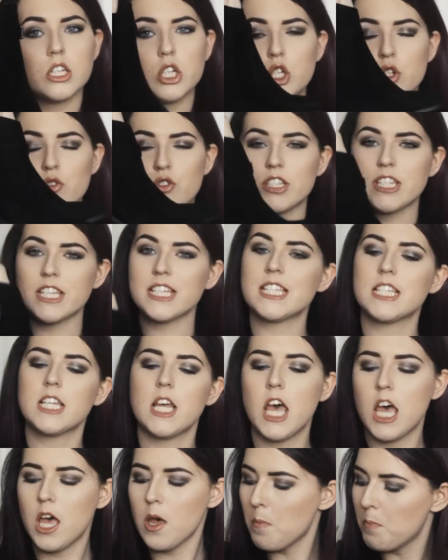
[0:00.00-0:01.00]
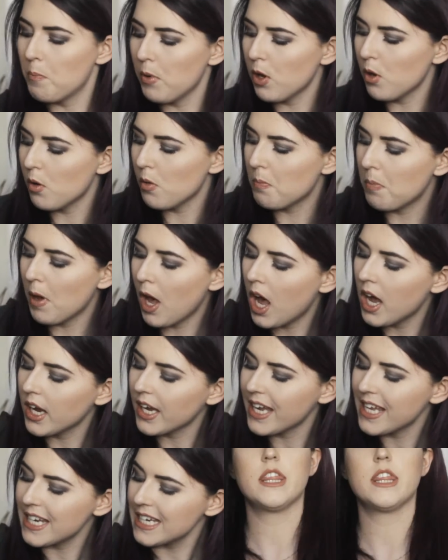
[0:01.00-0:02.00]
couldn't resist a boot
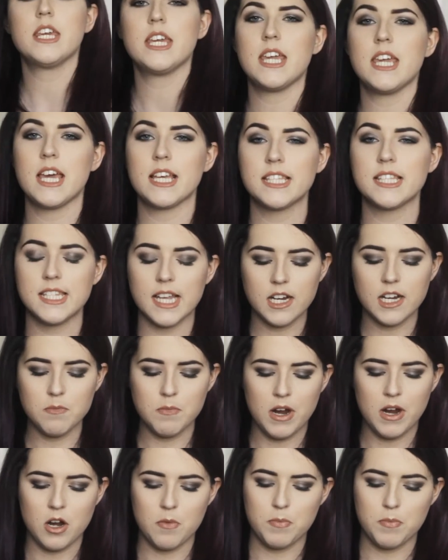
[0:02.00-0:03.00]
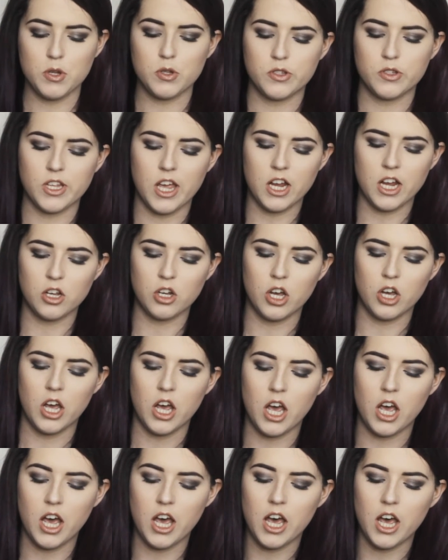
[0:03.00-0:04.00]
bargain. The second pair of boots that I got
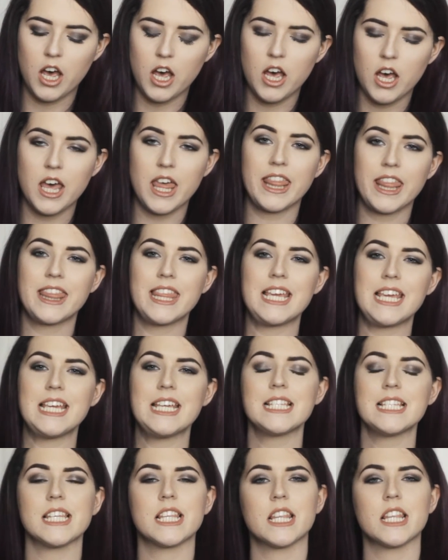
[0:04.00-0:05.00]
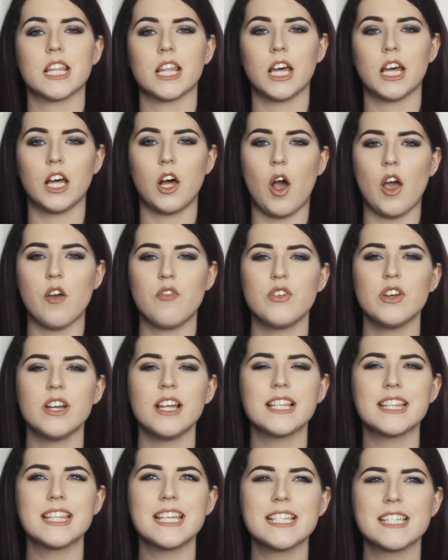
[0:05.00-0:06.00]
are these. I feel
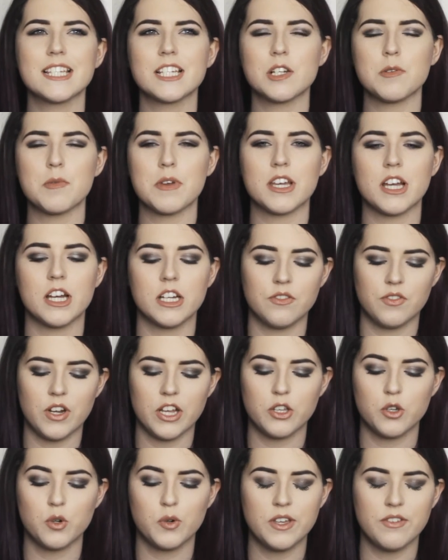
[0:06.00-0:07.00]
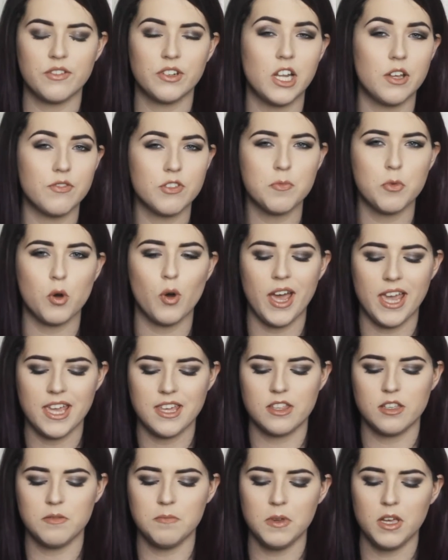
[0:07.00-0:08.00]
like these are going to be kind of like you'll either love them or
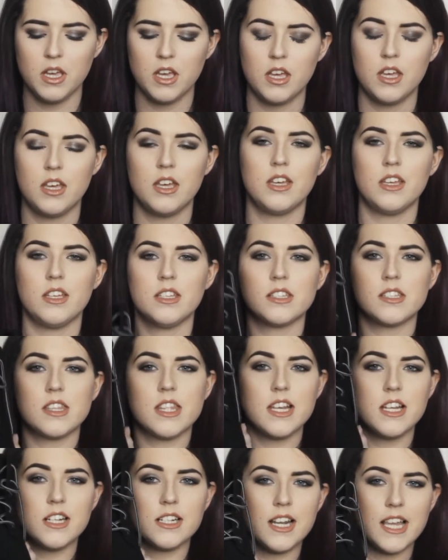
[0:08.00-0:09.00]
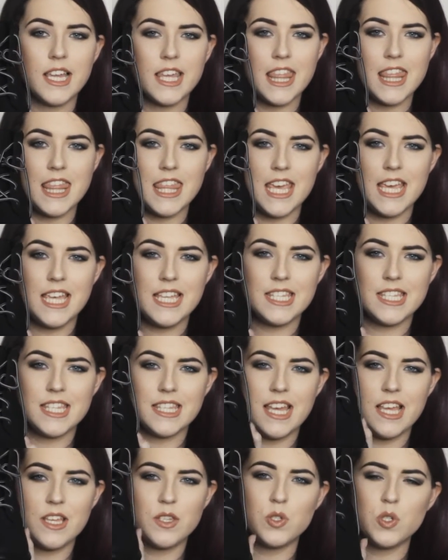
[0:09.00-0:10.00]
hate them. So they look like this.
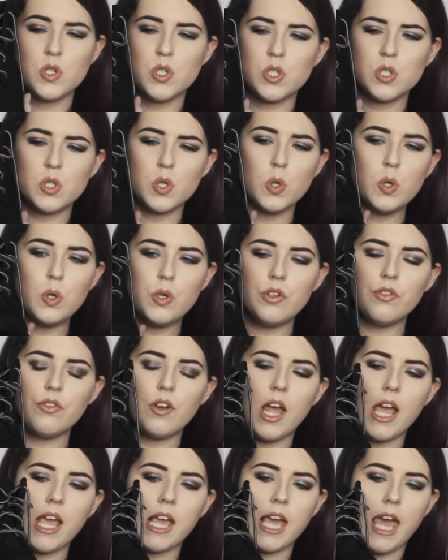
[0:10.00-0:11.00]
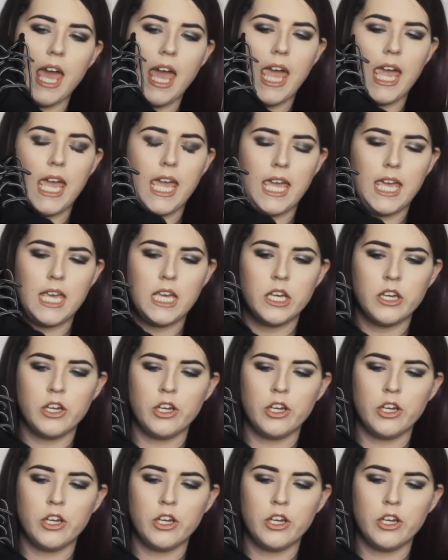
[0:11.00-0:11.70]
They're sort of like a